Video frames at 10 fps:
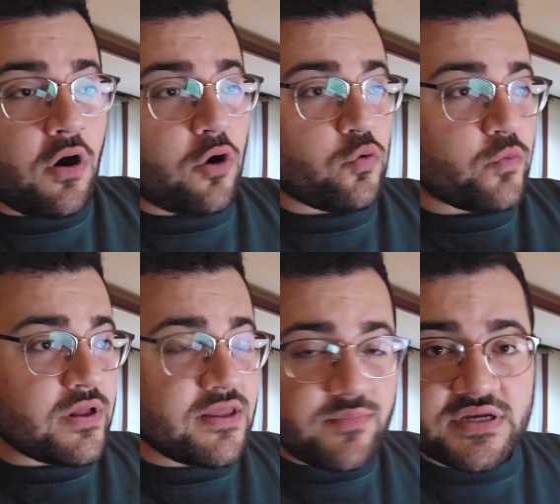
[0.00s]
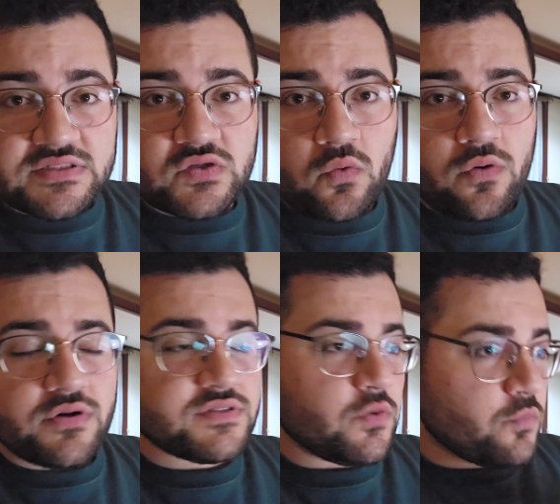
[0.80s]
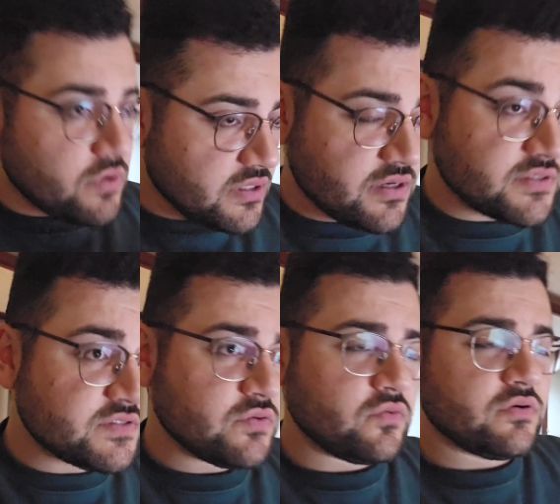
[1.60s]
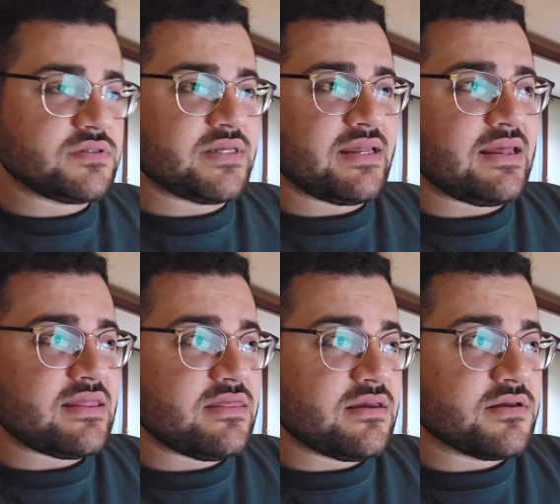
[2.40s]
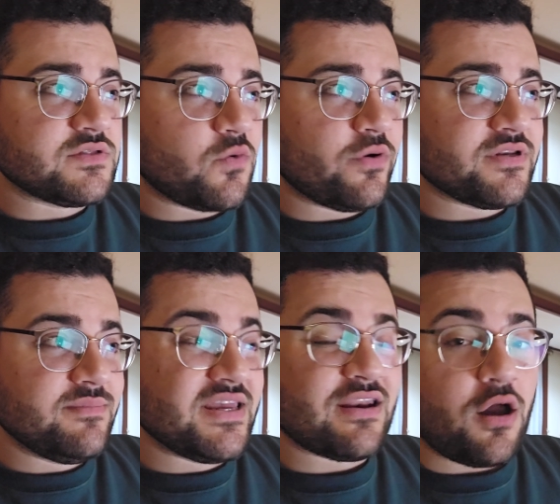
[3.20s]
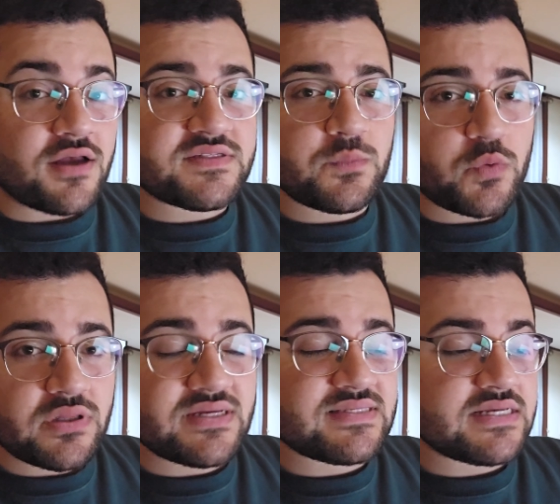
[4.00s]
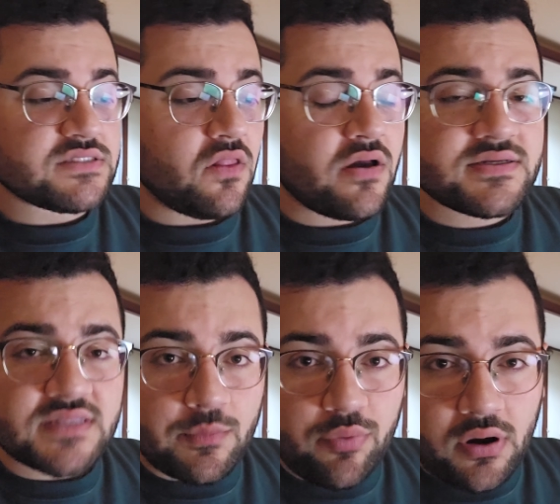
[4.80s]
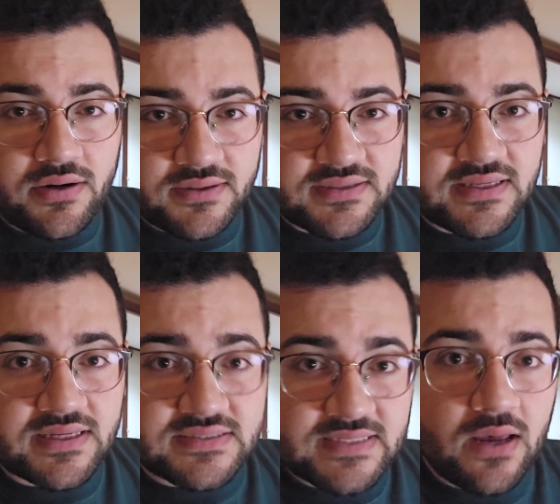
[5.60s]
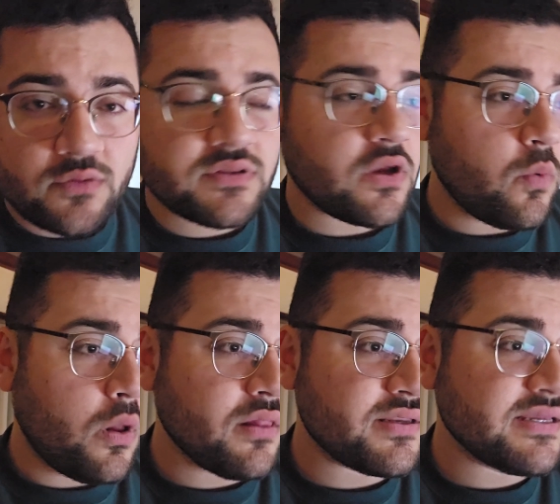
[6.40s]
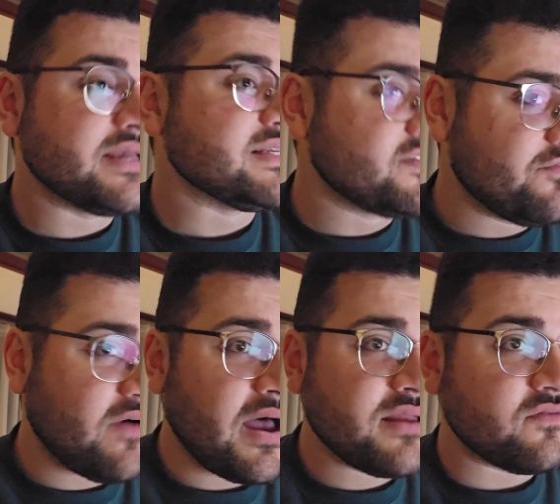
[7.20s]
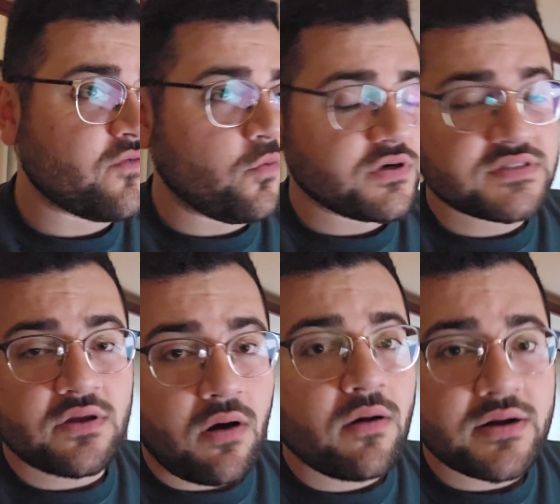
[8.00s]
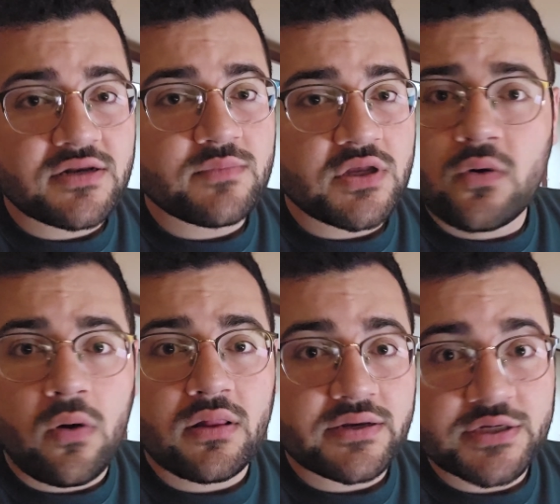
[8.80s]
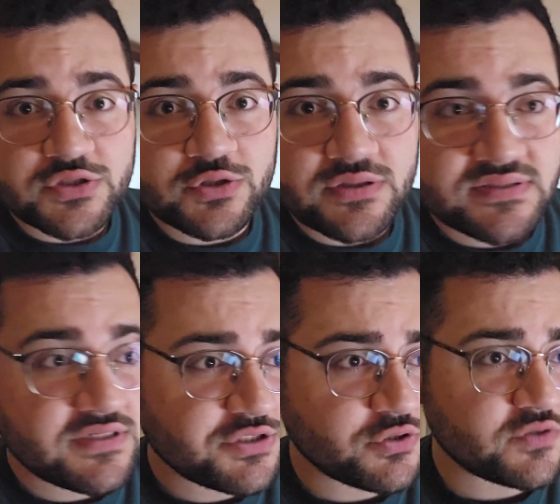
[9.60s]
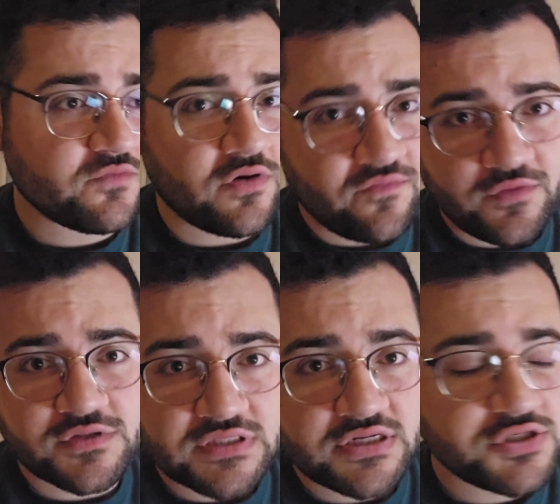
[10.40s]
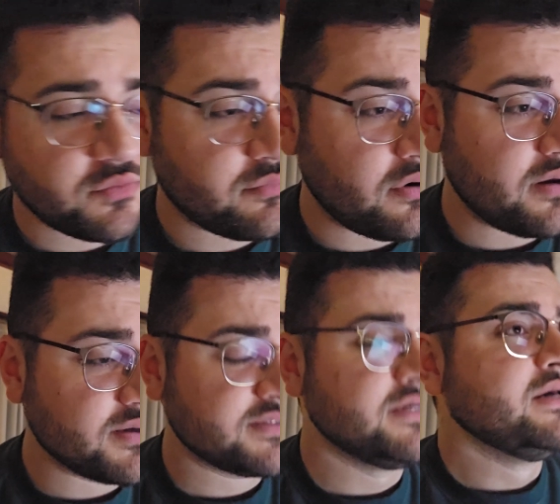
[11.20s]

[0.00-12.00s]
are really big stores, really good stores, and I think it's going to be an awesome release. As long as the product gets out, the quality is fine. Of course, there are going to be quality assurance issues for a first edition product.